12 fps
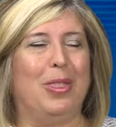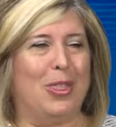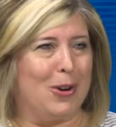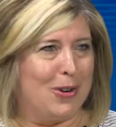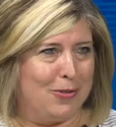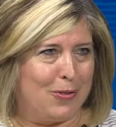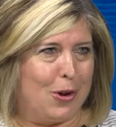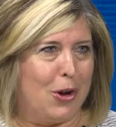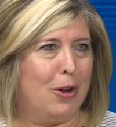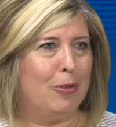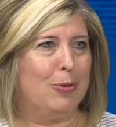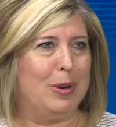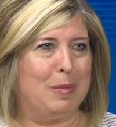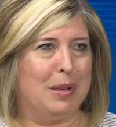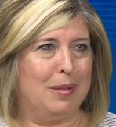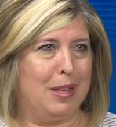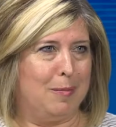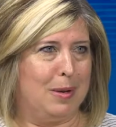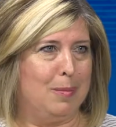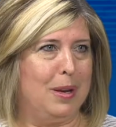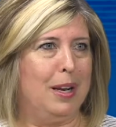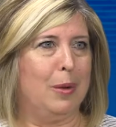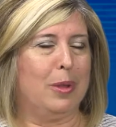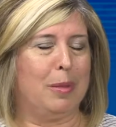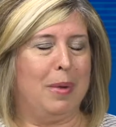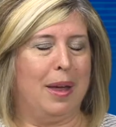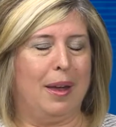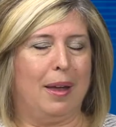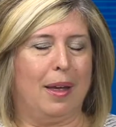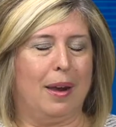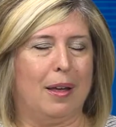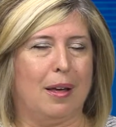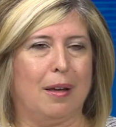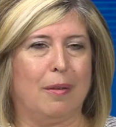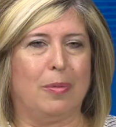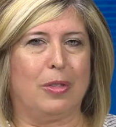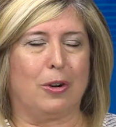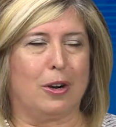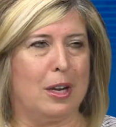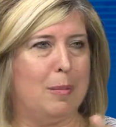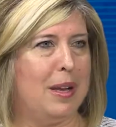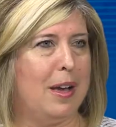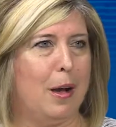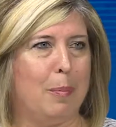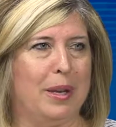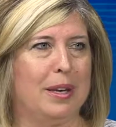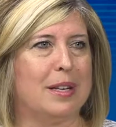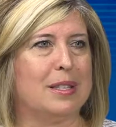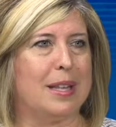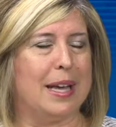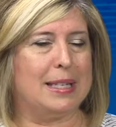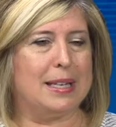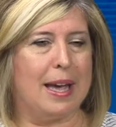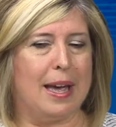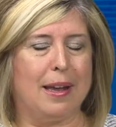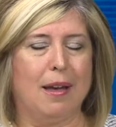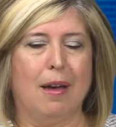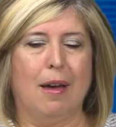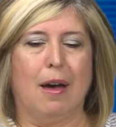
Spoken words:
They're involved. They've been meeting with me, and they're going to be helping us that day.